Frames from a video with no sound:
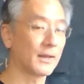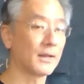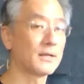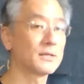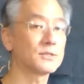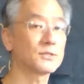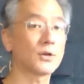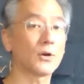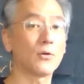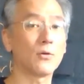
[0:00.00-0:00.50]

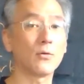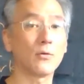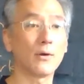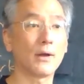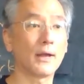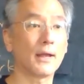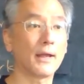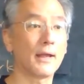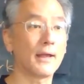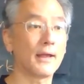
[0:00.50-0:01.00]
So
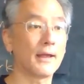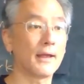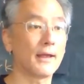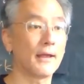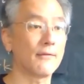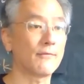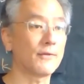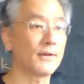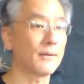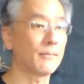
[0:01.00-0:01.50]

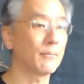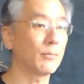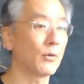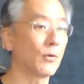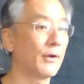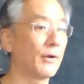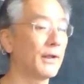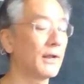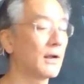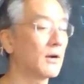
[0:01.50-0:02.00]
if an
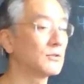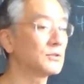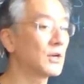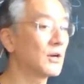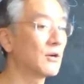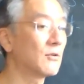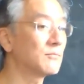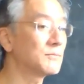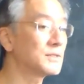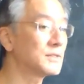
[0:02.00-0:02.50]
employee goes
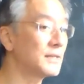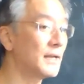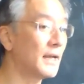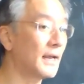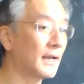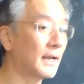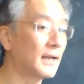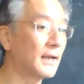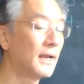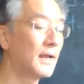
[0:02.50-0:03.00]
home
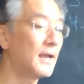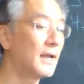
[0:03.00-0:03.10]
sick,